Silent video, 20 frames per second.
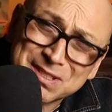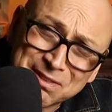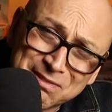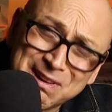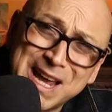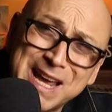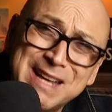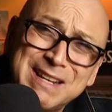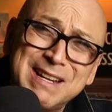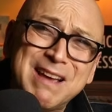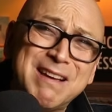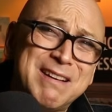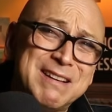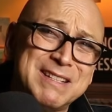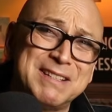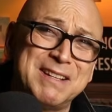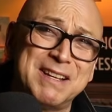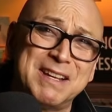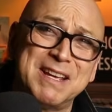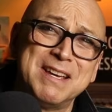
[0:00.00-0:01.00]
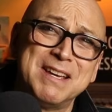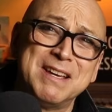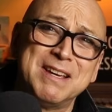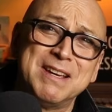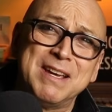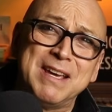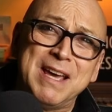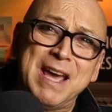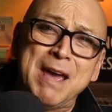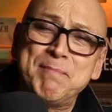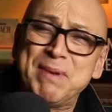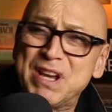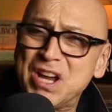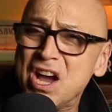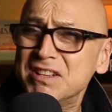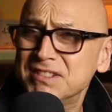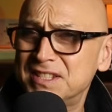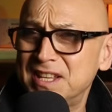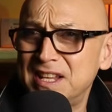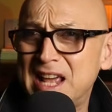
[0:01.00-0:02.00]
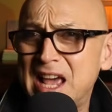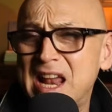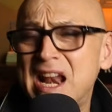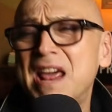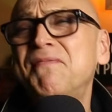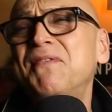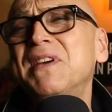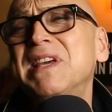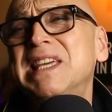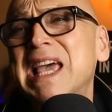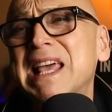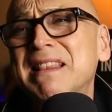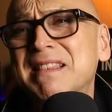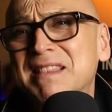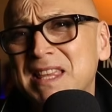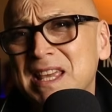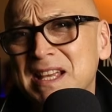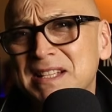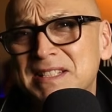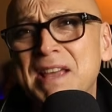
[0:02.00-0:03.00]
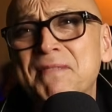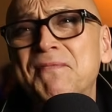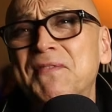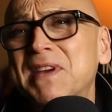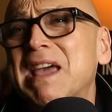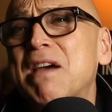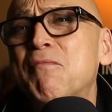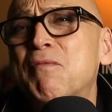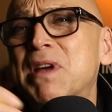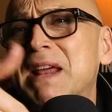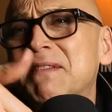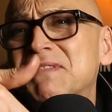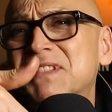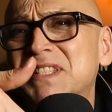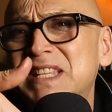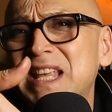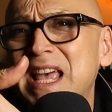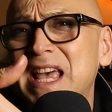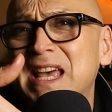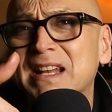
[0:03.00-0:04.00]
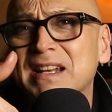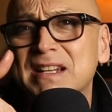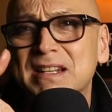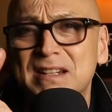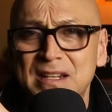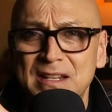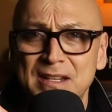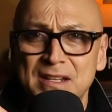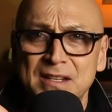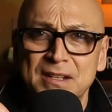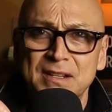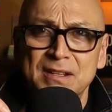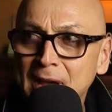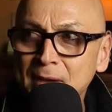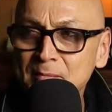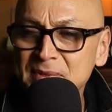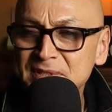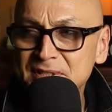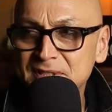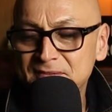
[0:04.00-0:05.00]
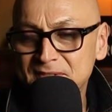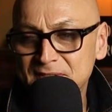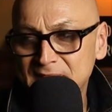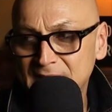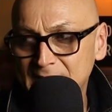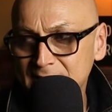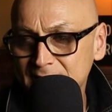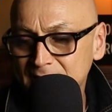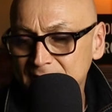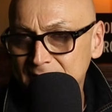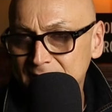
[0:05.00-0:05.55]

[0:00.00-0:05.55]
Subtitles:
all right? And because of that, I forget things. I forget what I've said. I must have sanded